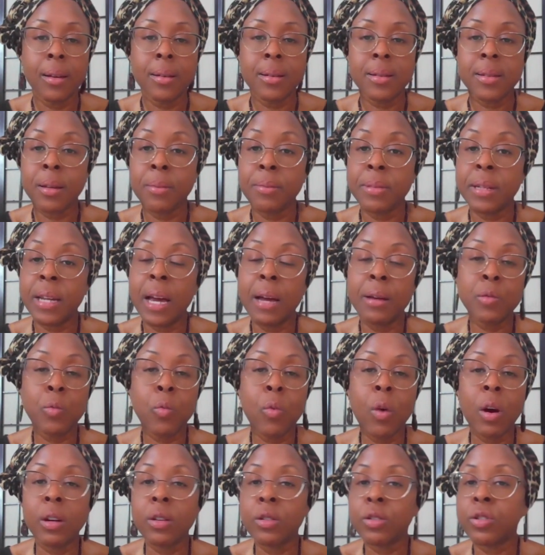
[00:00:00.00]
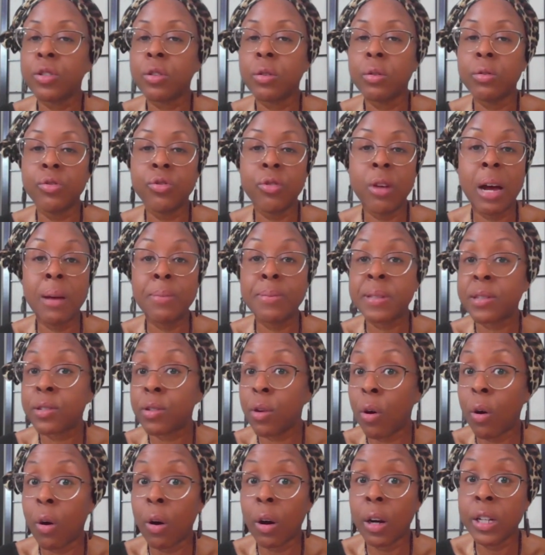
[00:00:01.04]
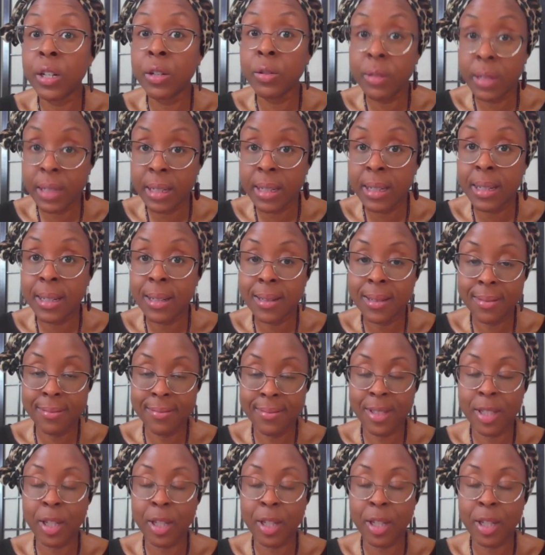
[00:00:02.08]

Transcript: sometimes 1 or 2 drops is all you need.